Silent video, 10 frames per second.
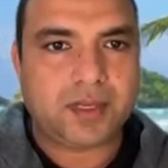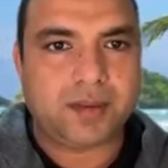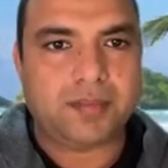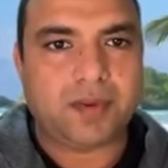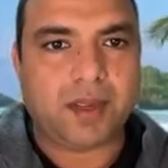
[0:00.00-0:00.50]

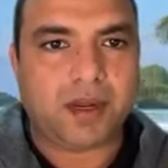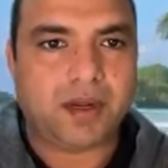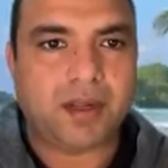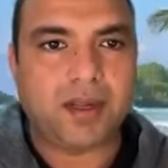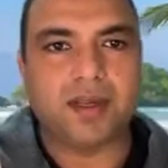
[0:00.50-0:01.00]
Yep.
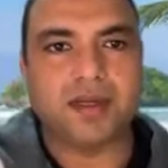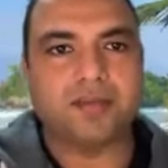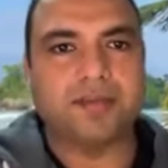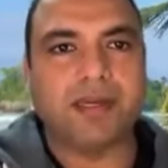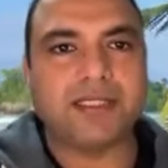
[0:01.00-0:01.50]
And
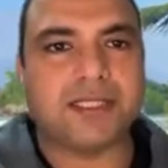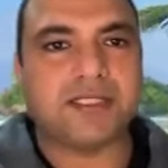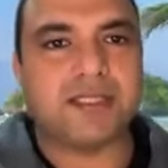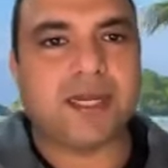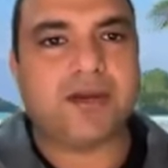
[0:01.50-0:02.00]
it
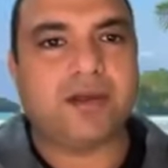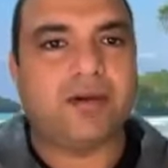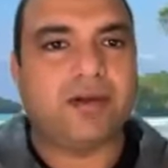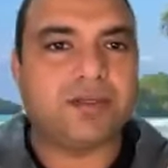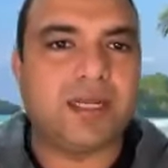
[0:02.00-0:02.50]
mentions that you
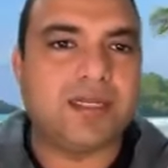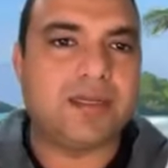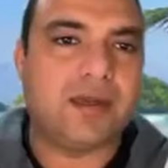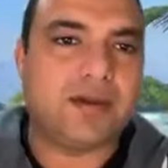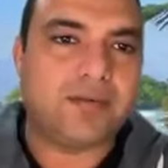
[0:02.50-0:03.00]
have also
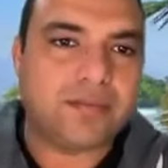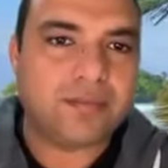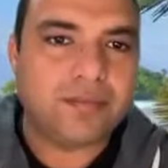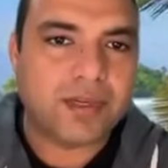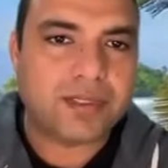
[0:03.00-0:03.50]
done
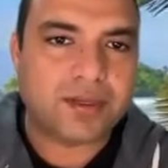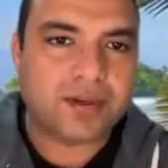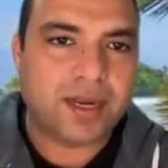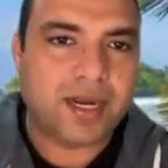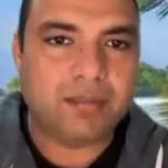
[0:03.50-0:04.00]
bits
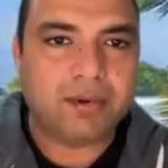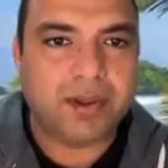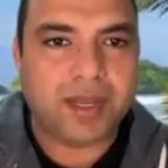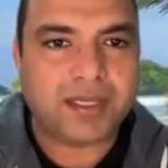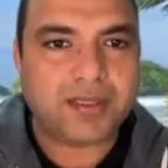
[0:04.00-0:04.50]
on
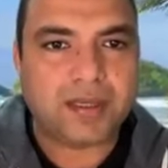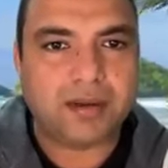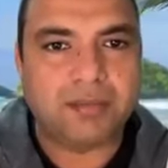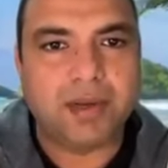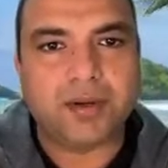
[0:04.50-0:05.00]
AWS,
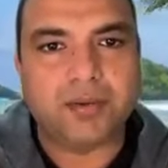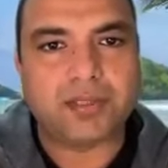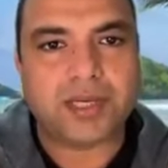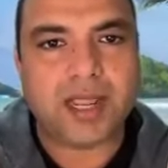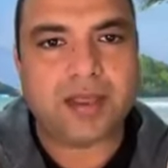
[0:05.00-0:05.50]
build
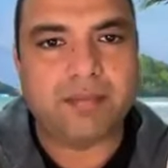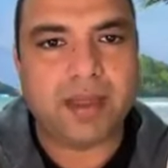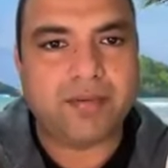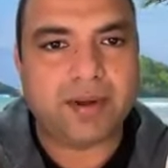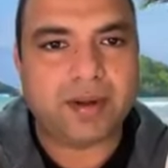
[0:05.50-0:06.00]
tools like
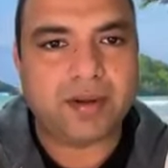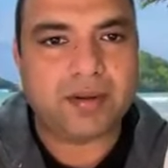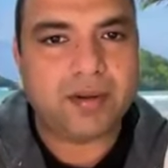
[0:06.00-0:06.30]
Maven.